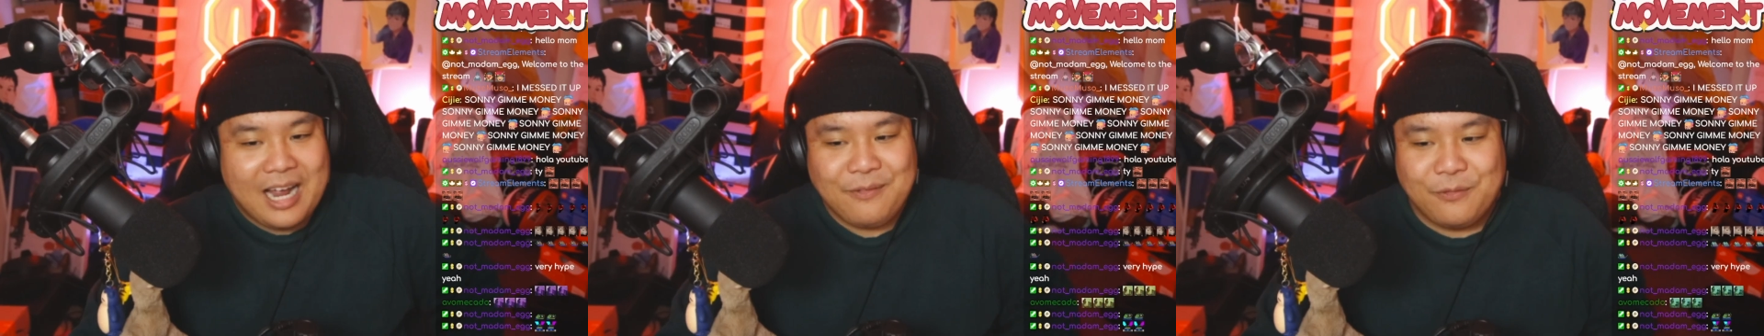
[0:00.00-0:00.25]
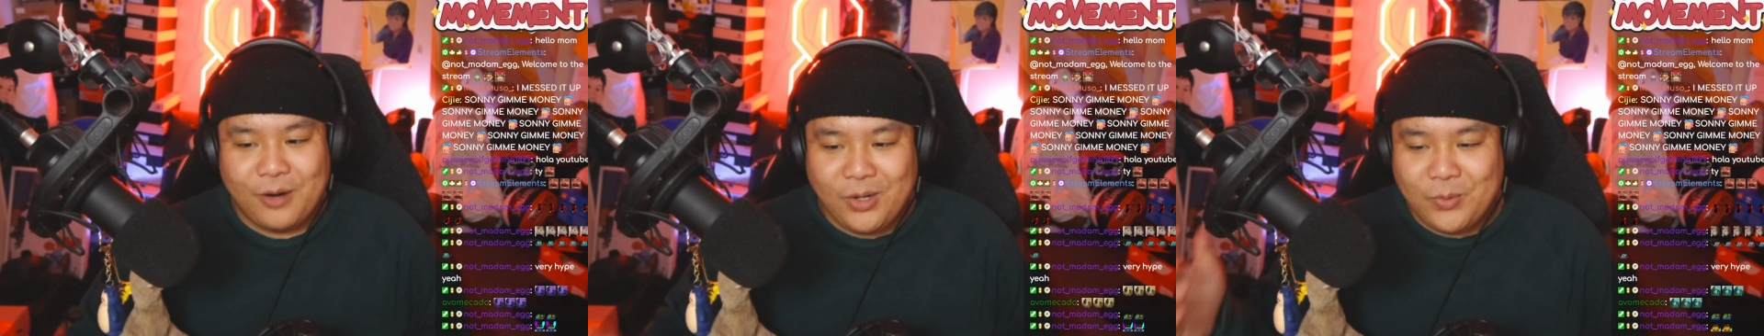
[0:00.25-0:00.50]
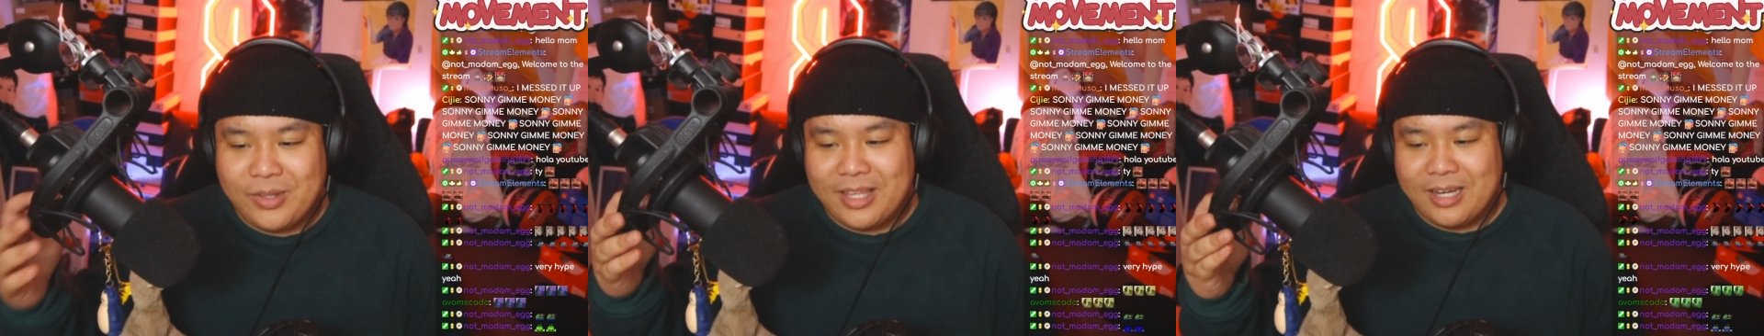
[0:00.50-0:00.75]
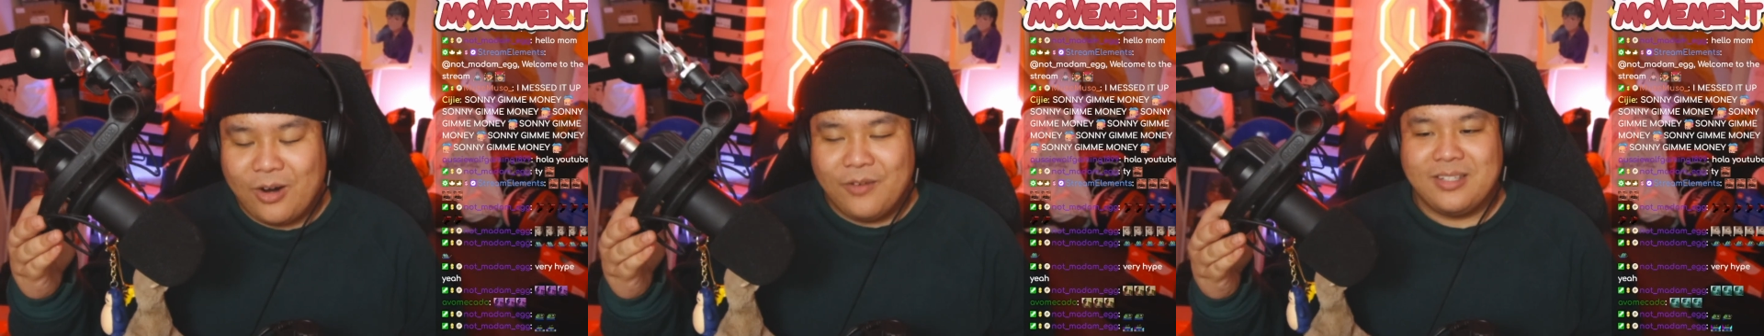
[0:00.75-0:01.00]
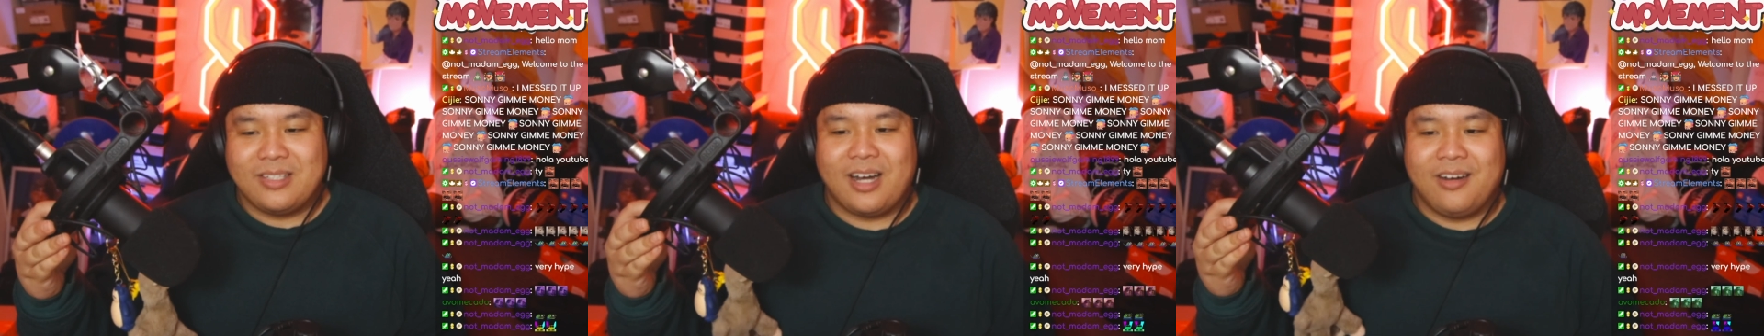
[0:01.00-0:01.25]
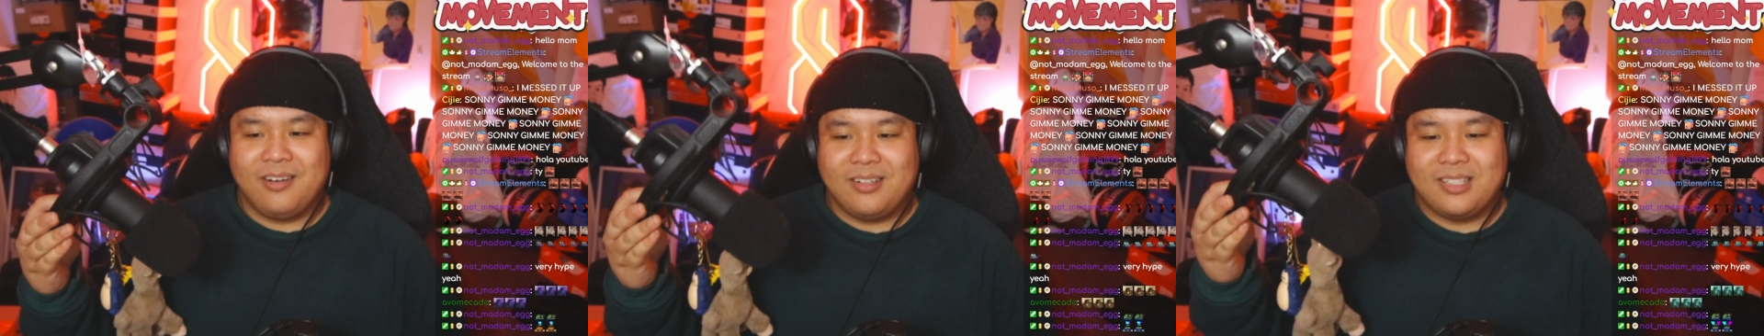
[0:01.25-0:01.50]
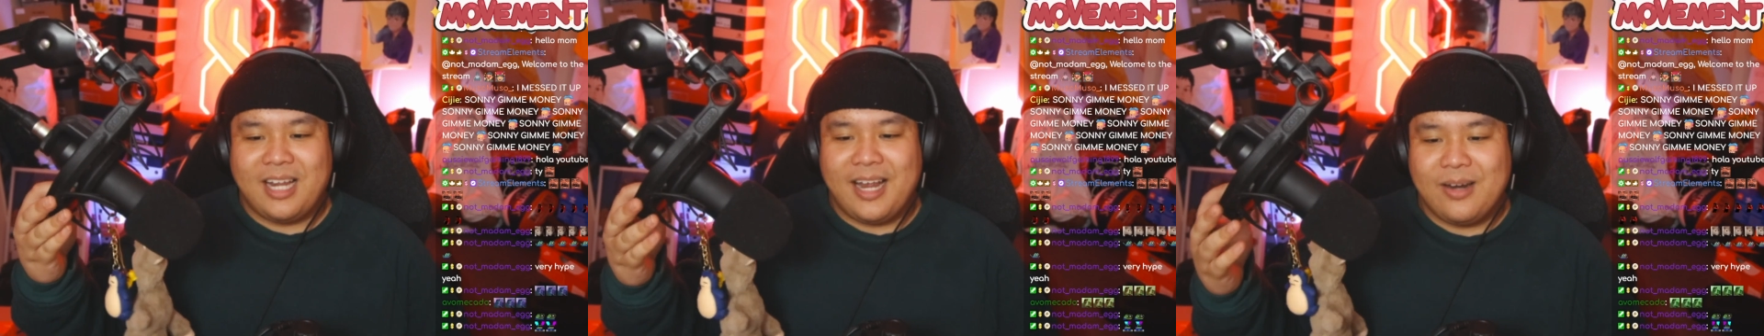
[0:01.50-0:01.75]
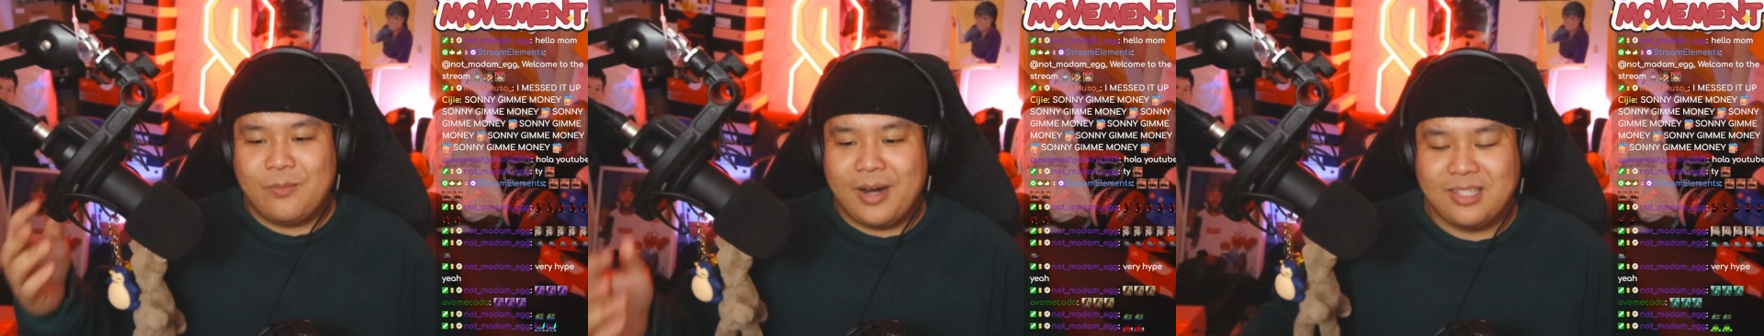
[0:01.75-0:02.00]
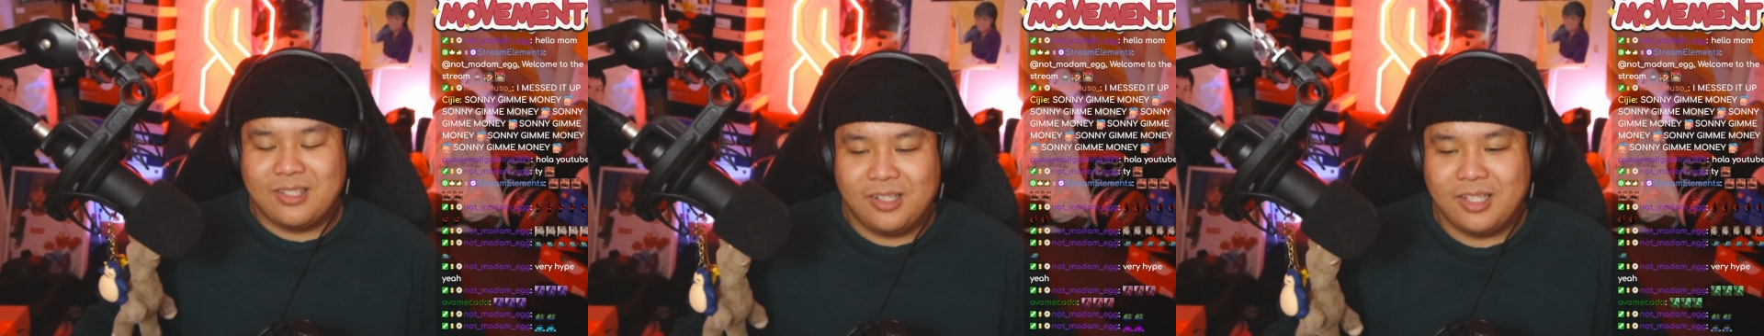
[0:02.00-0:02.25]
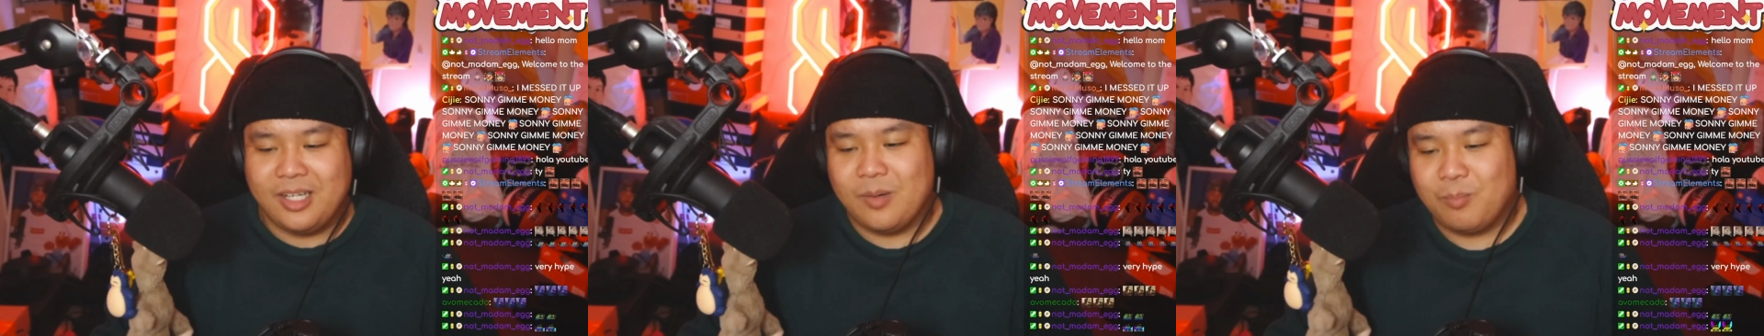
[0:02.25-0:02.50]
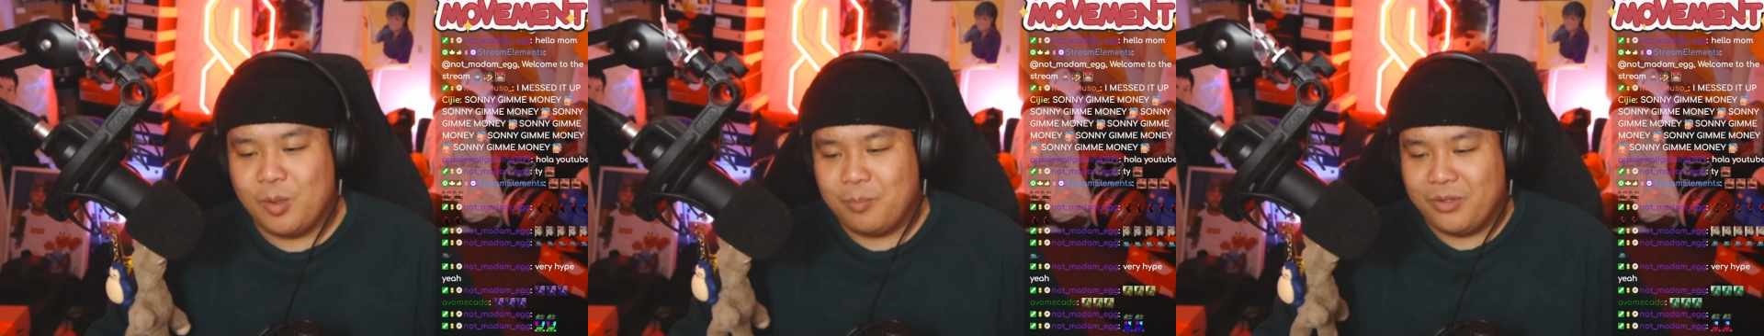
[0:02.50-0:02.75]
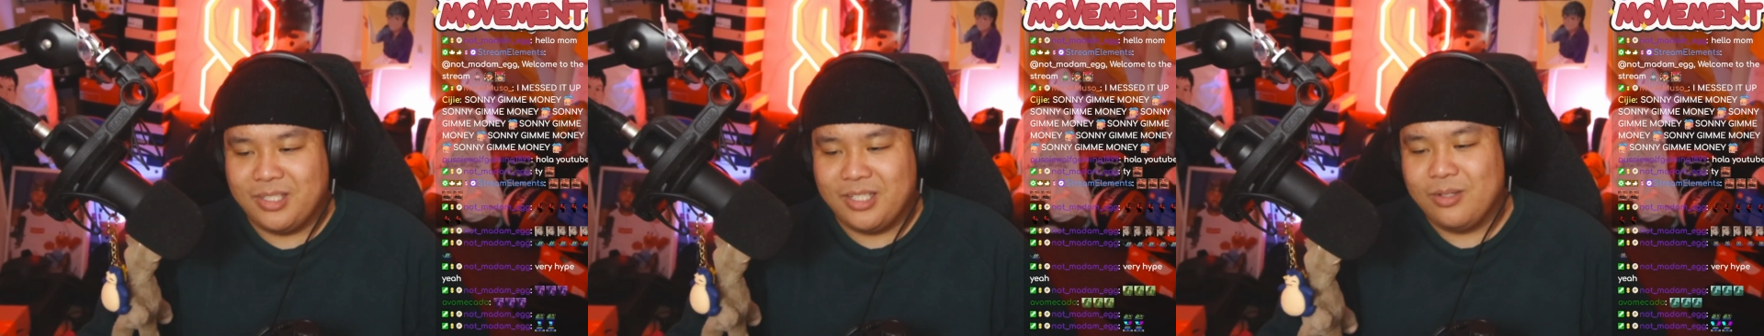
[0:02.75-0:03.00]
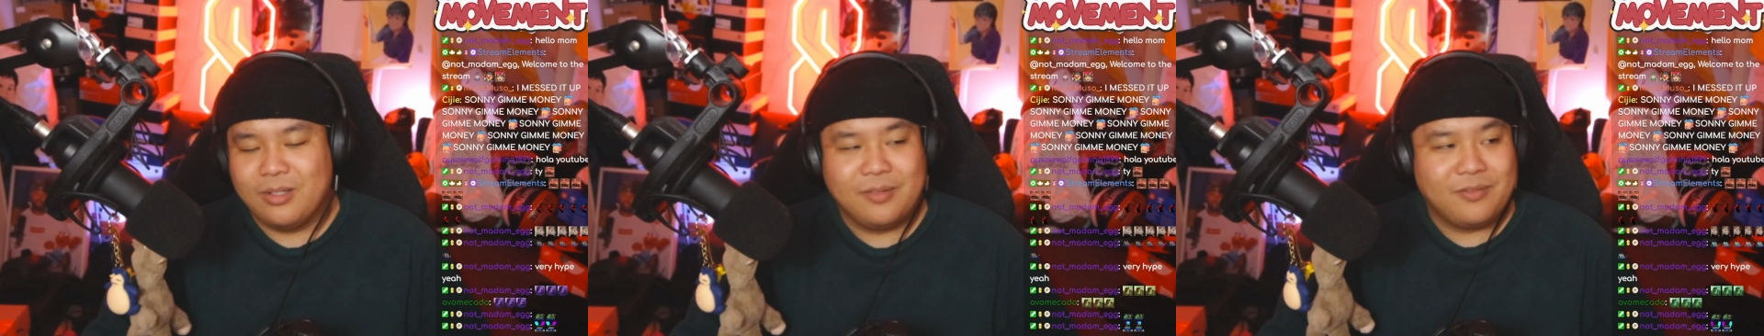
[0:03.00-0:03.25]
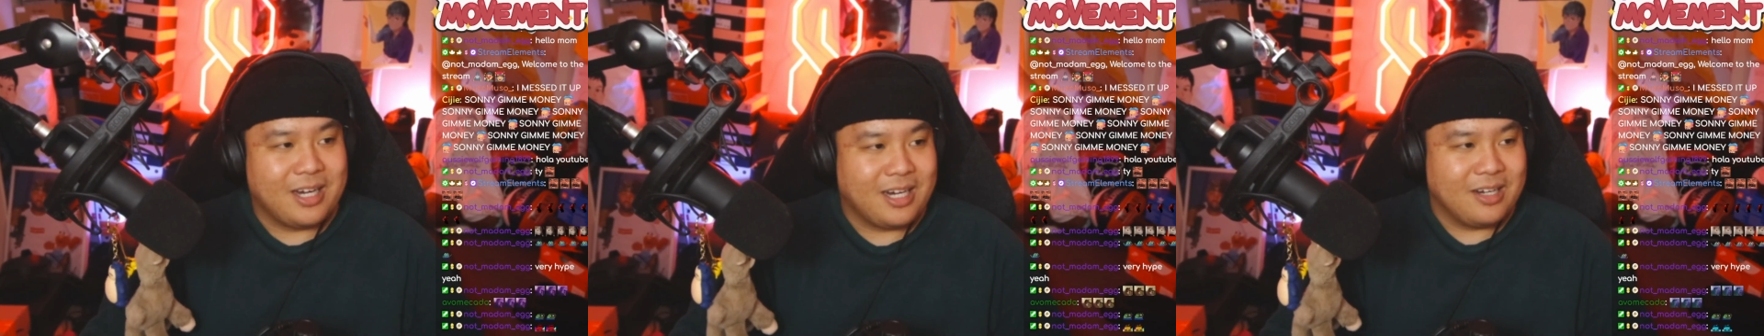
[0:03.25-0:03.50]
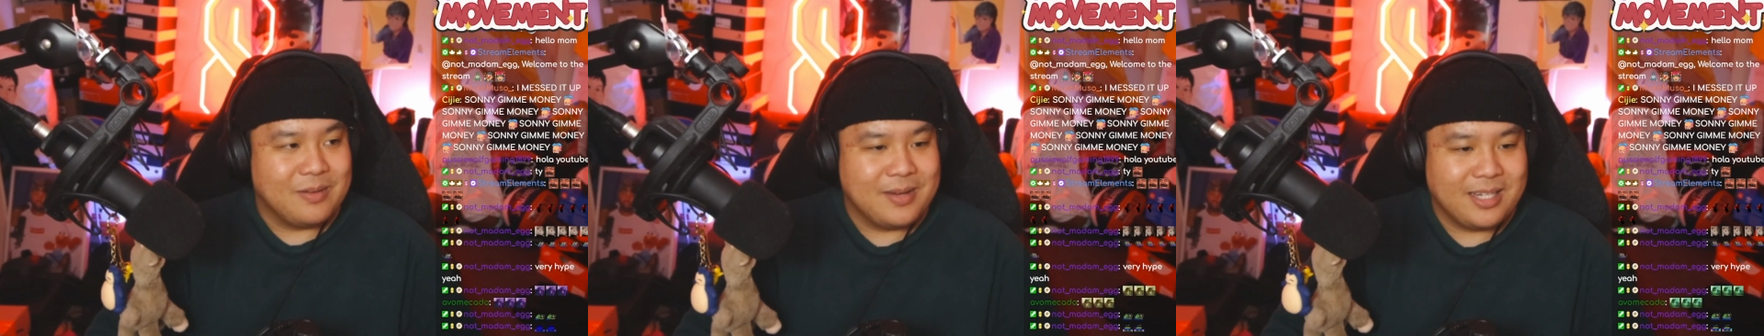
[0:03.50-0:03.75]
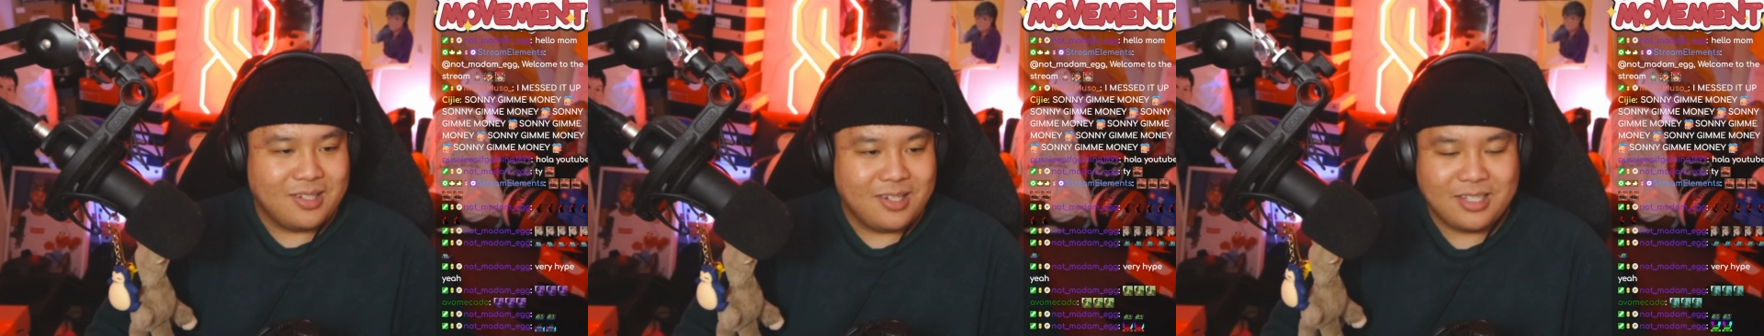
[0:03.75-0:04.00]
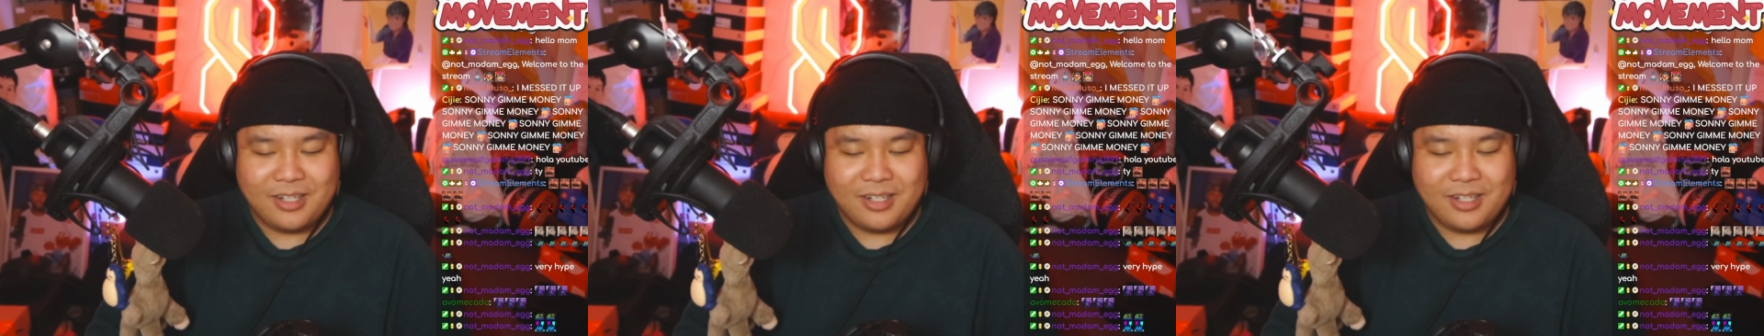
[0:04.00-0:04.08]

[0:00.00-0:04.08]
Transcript: I fuck with it. Obviously, I understand why it's not like a proper single, if that kind of makes sense.